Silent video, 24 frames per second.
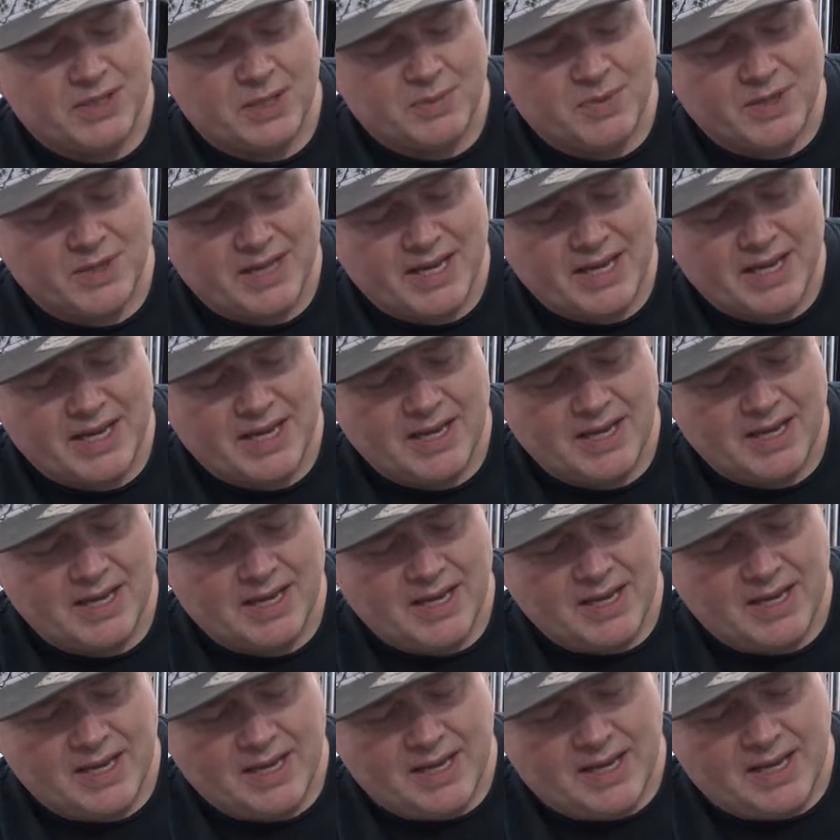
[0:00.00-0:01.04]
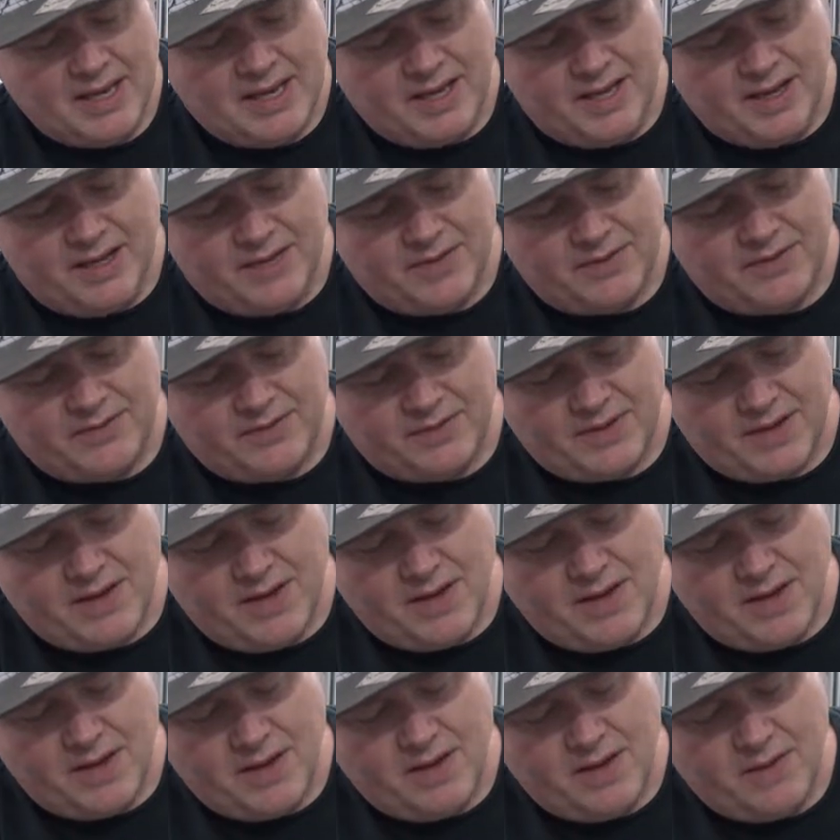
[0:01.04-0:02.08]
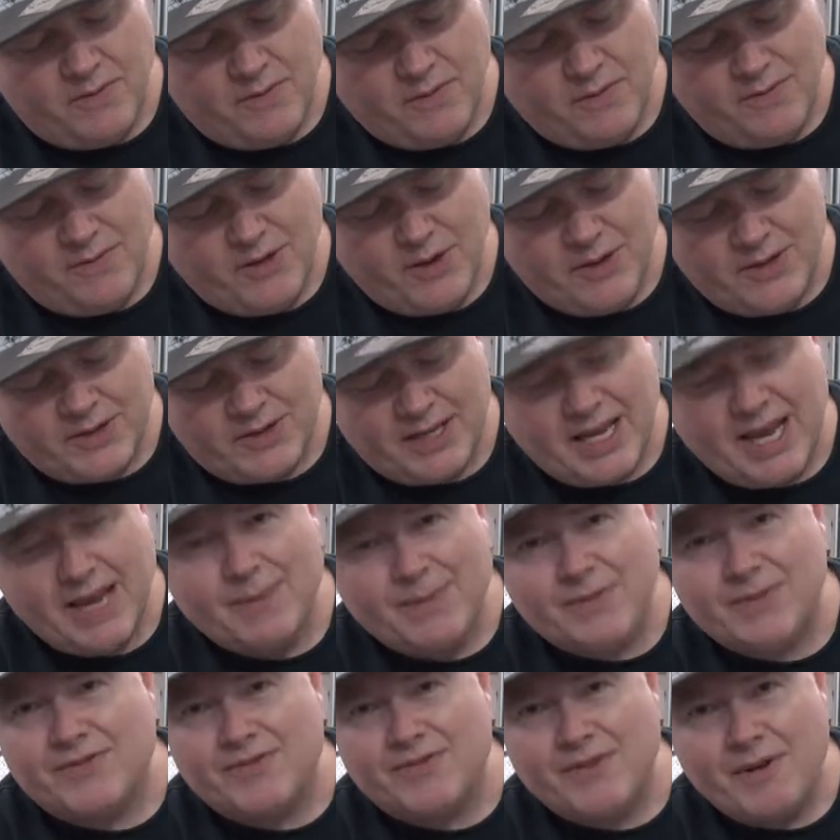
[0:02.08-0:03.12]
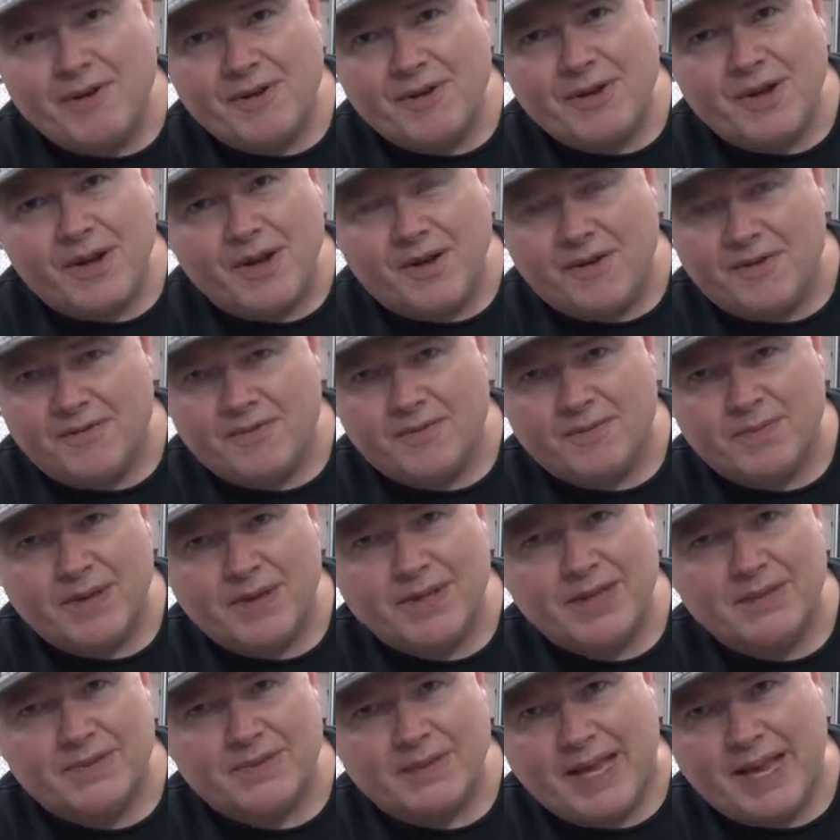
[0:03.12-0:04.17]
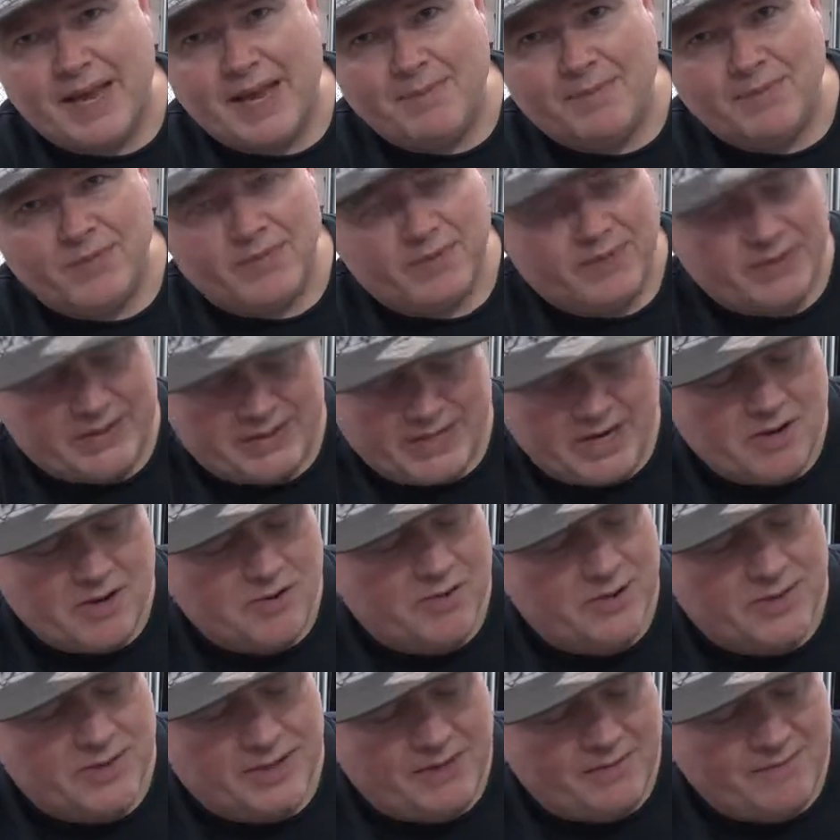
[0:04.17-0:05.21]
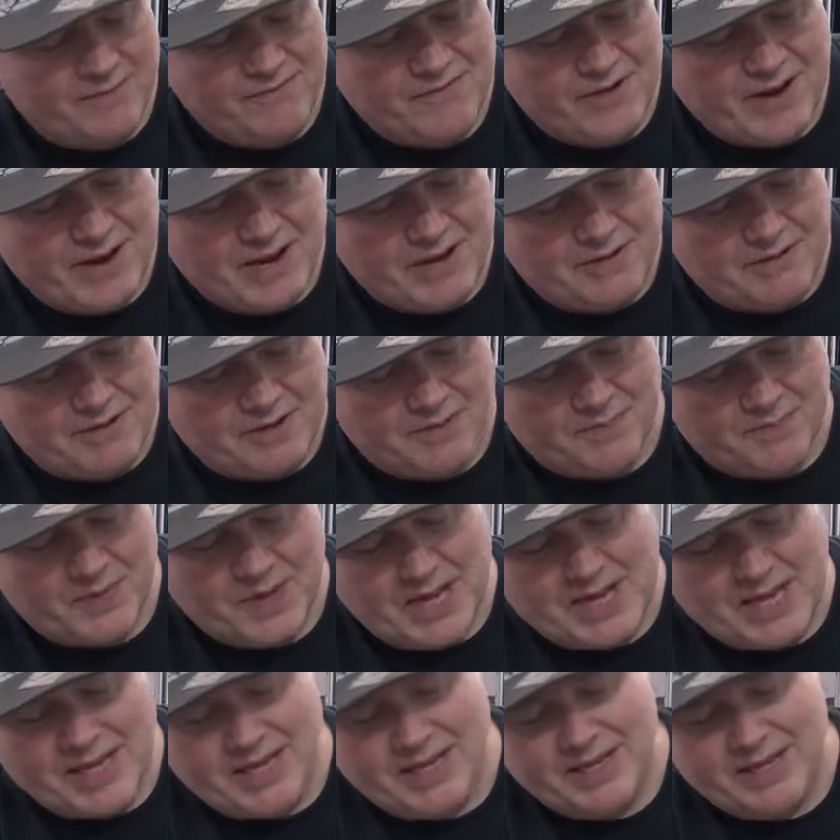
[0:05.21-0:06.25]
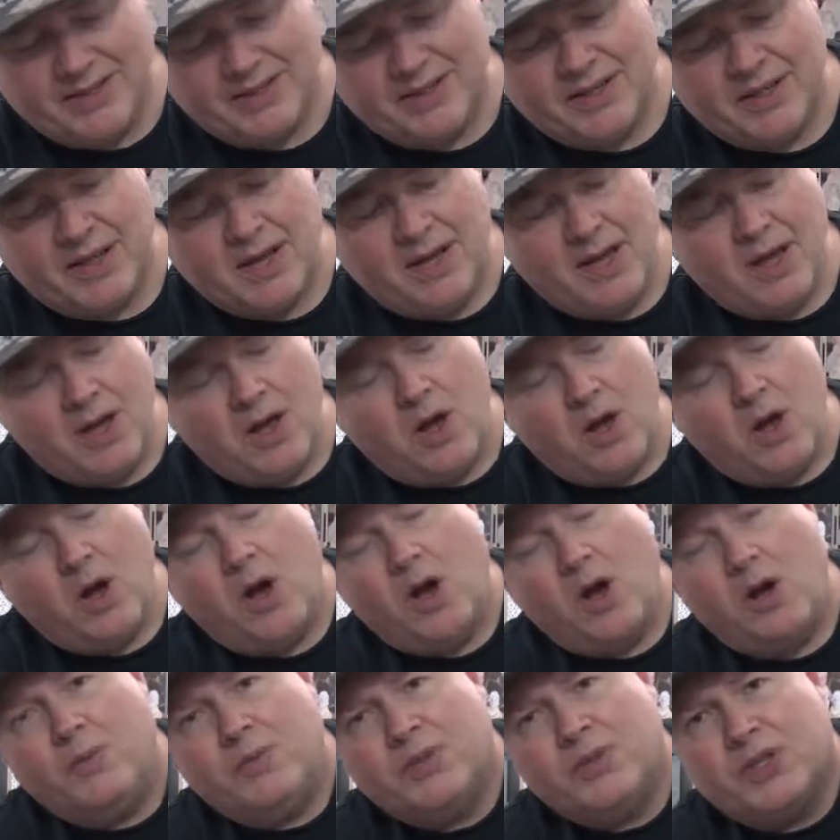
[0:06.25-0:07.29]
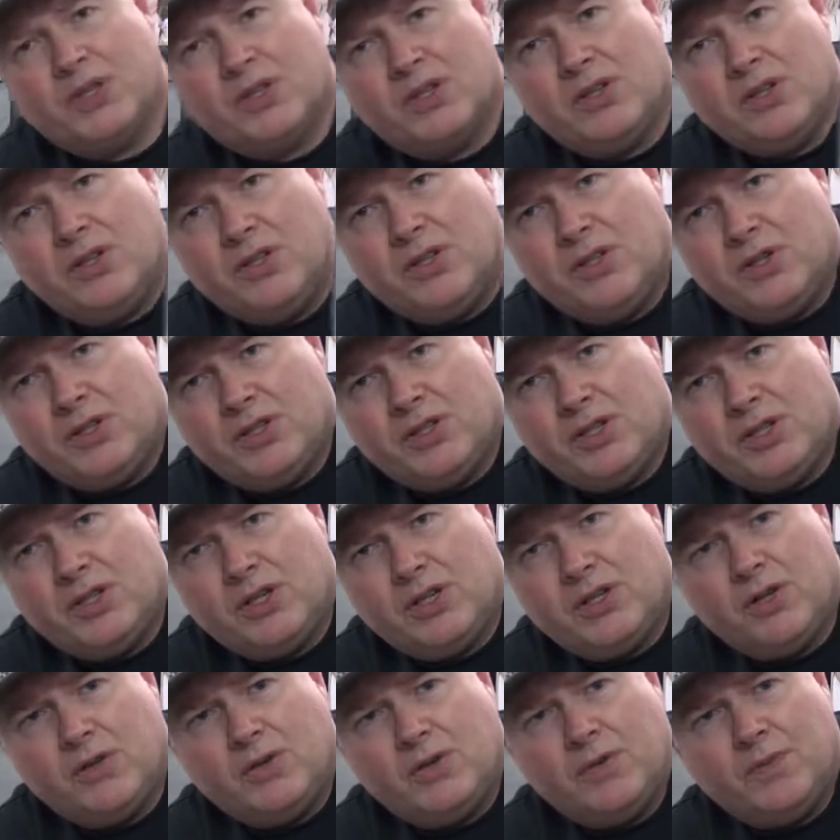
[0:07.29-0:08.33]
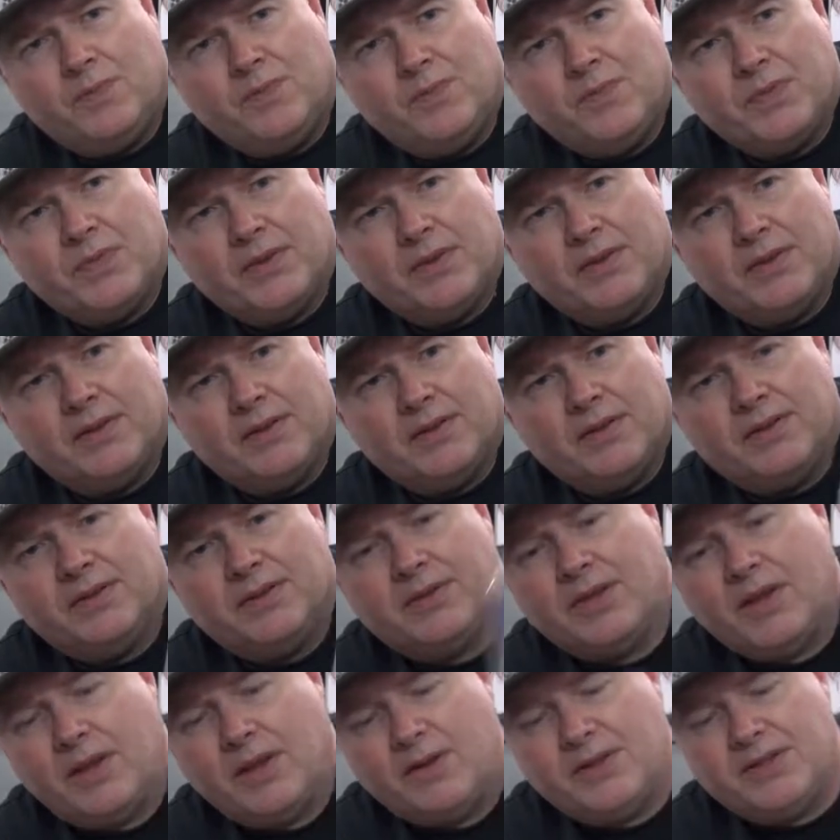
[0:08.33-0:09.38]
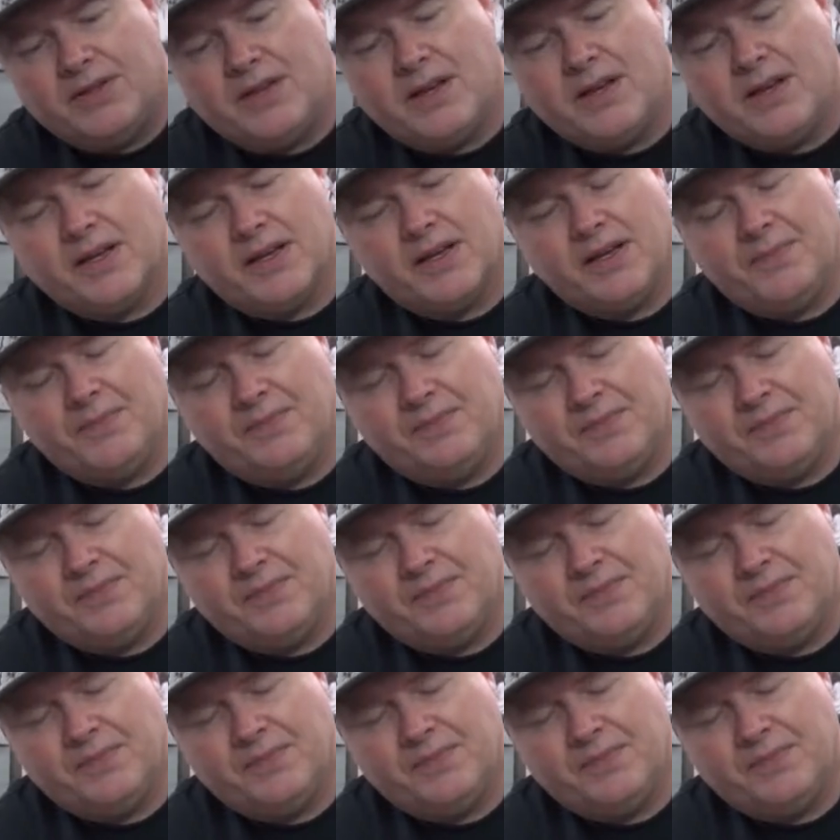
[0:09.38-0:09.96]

double that. The first game is rare enough, but this game, the sequel, is even rarer, and it is Obscure 2. So it's like